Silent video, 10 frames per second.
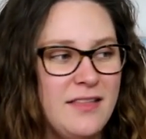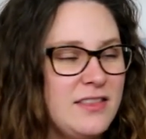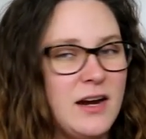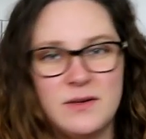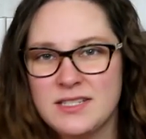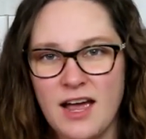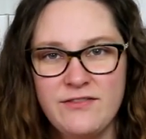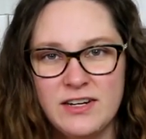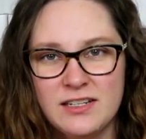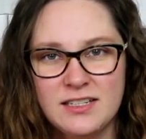There was
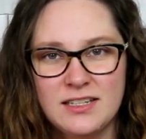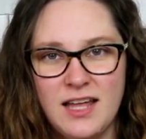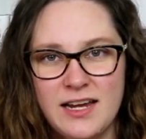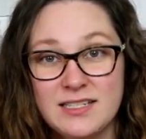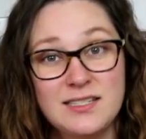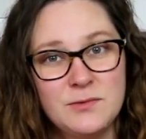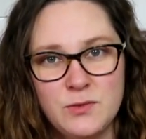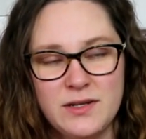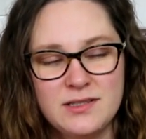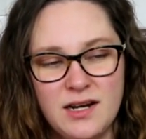definitely like some
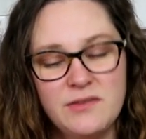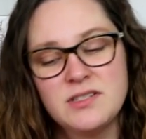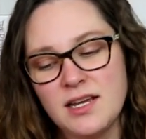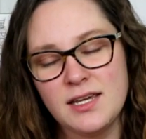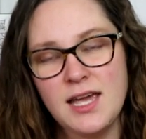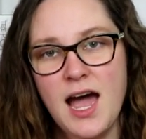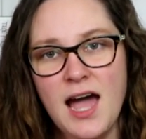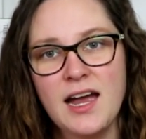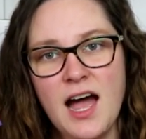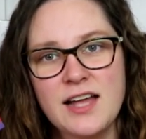twists that I was yeah,
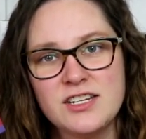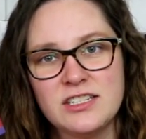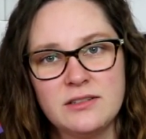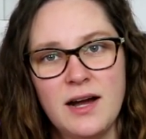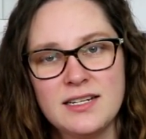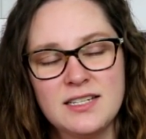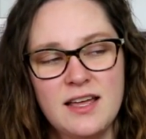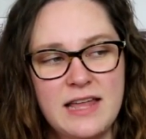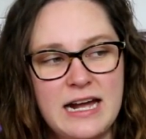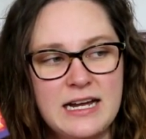I got you. I
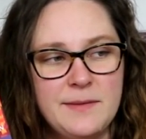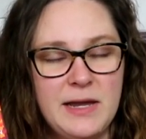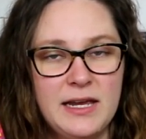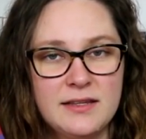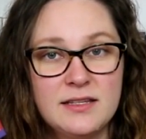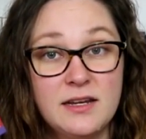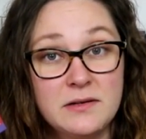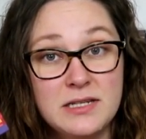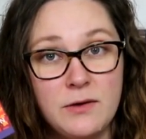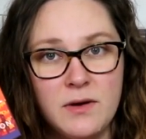saw that coming. And then there
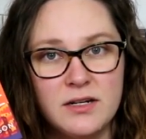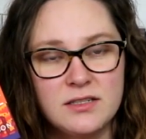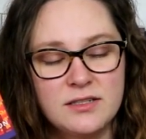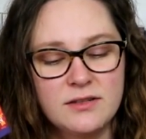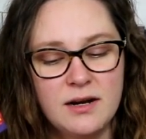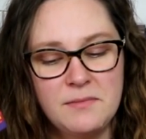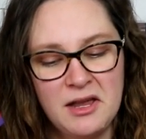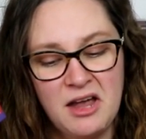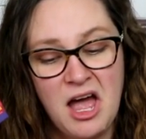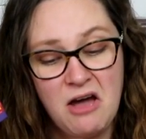was like one or two that I'm
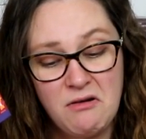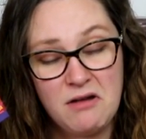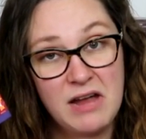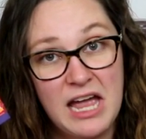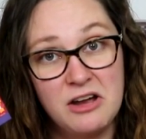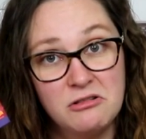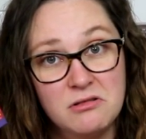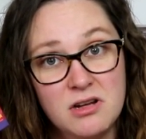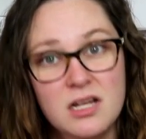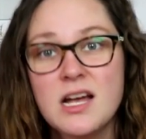like, oh, okay,
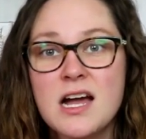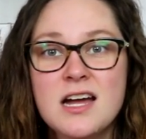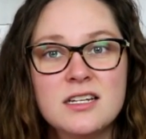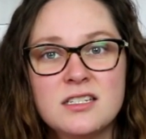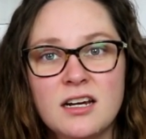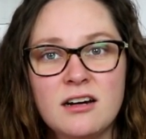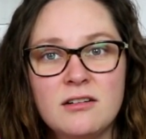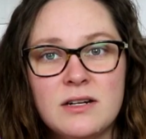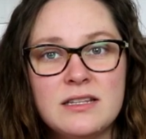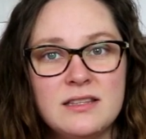cool.
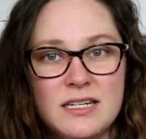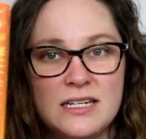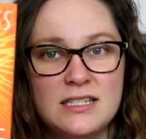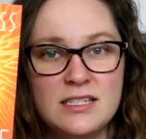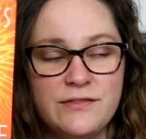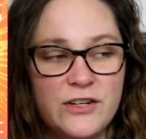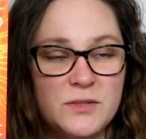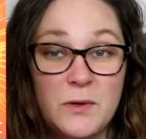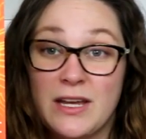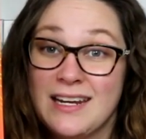So this is the
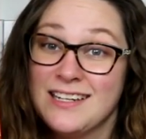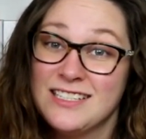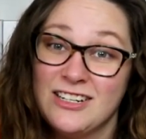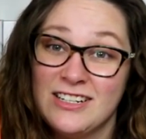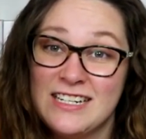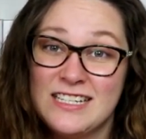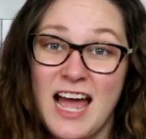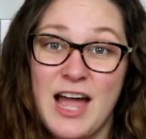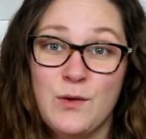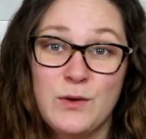first book in a series.
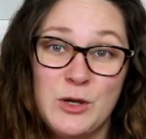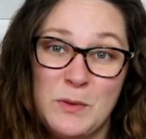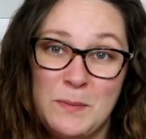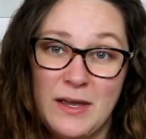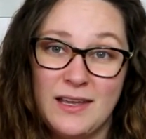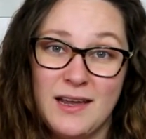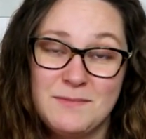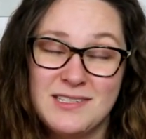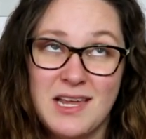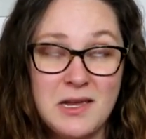I will be picking
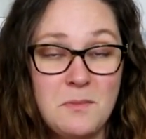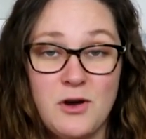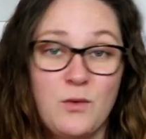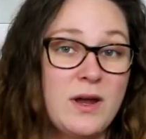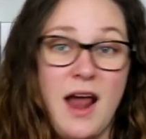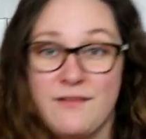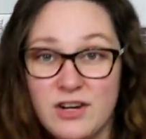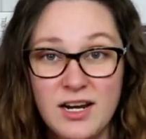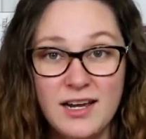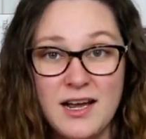up the second book
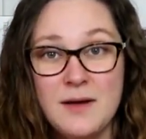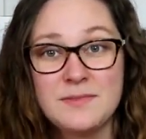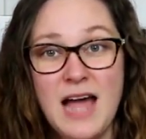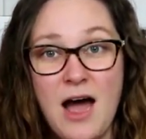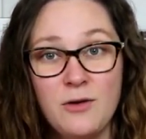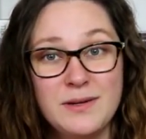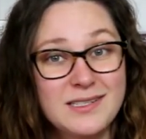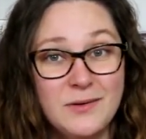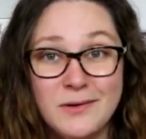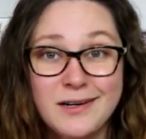whenever it comes out
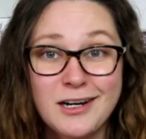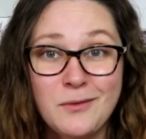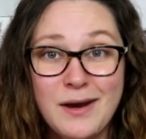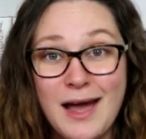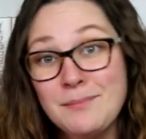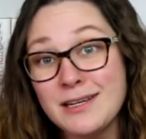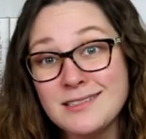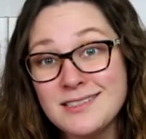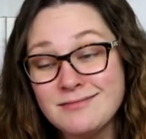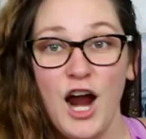because I want to know what
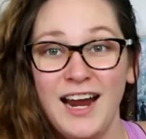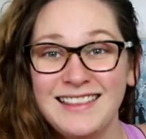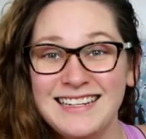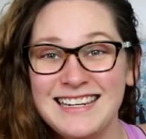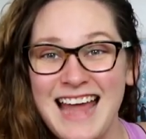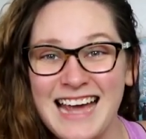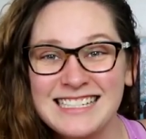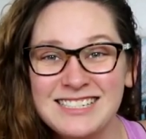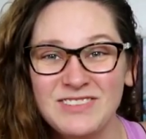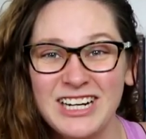happens. All right, the
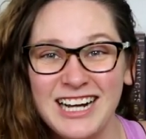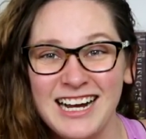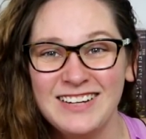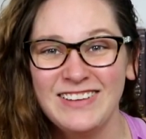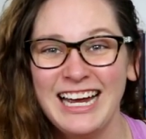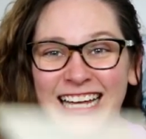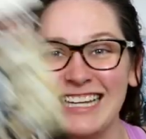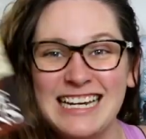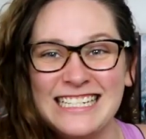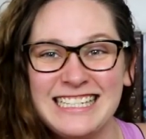next book on my
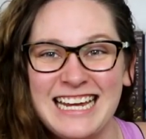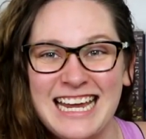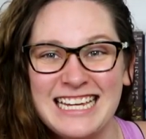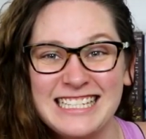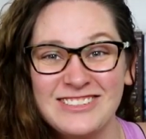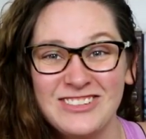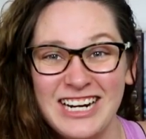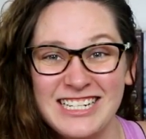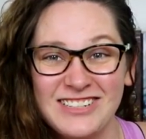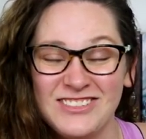list is
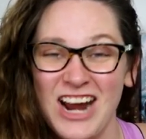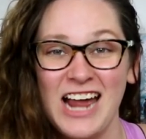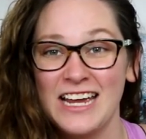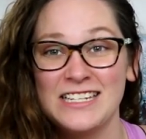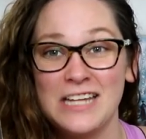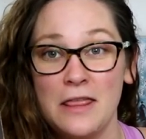Rage of Dragons.